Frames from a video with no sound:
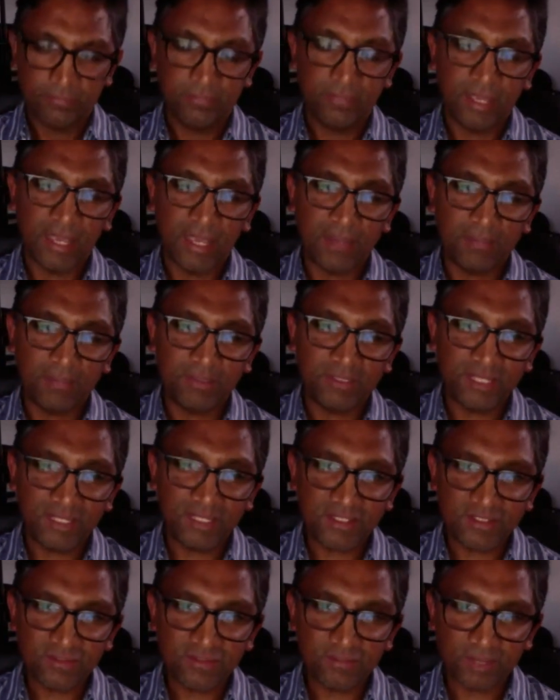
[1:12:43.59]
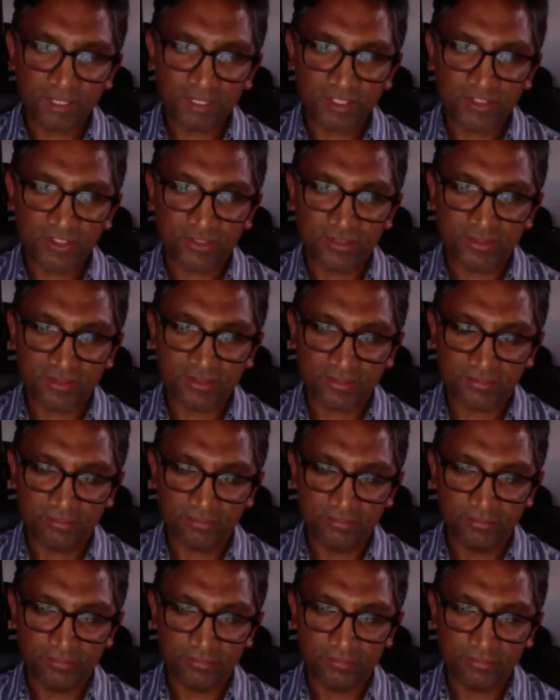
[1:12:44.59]
hypertensive patients
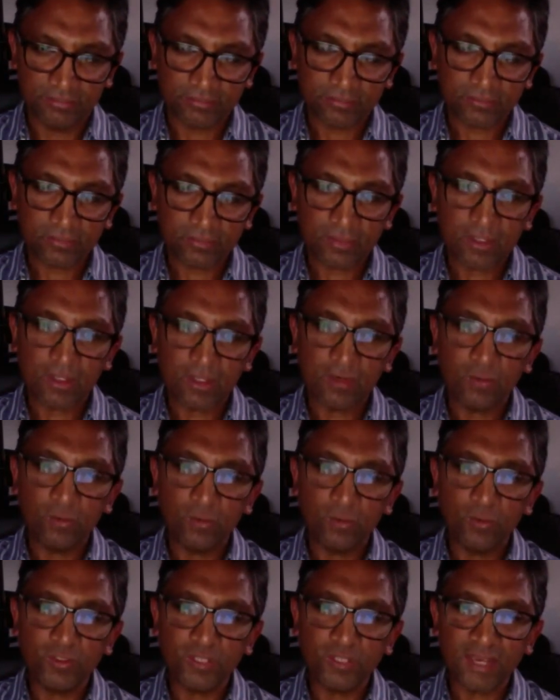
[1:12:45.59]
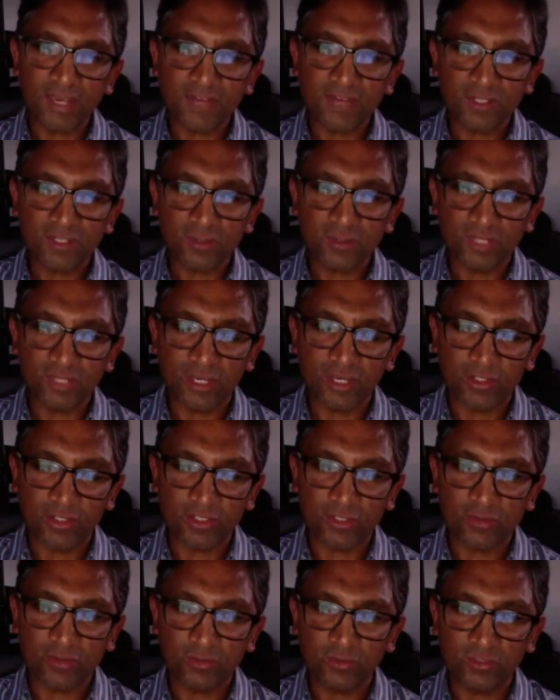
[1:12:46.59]
also have so they are
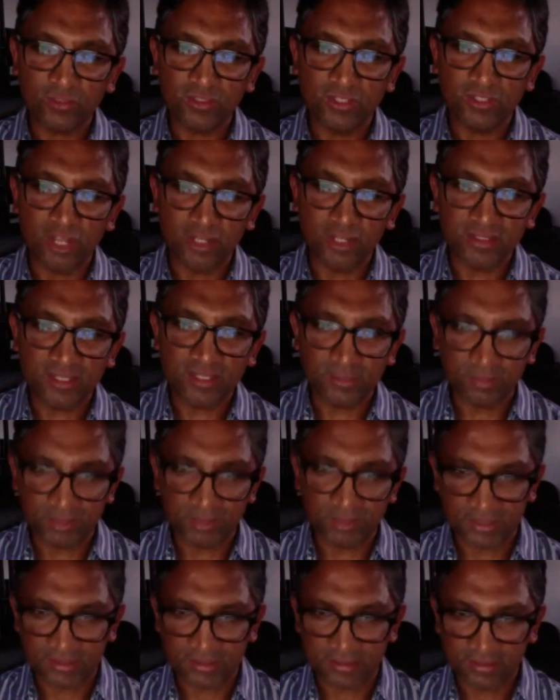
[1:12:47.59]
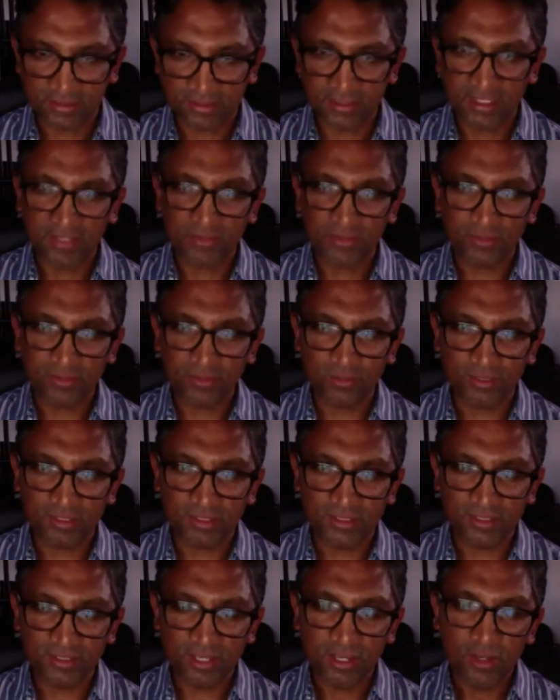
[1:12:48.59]
so-called non-dippers. In other
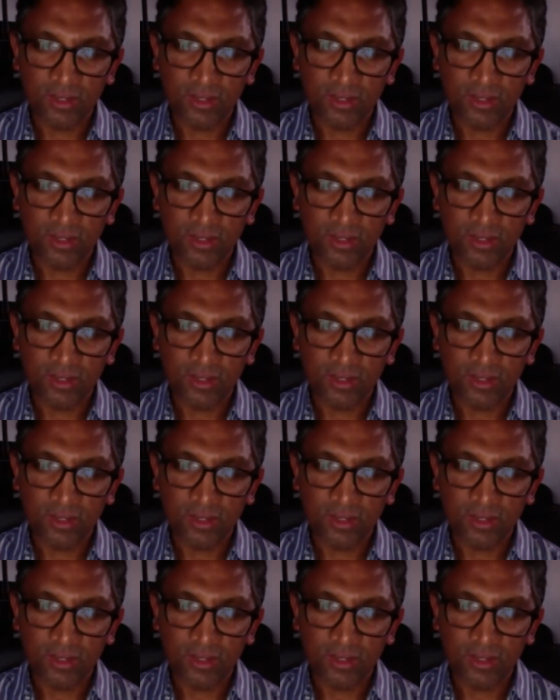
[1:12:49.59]
words, yeah.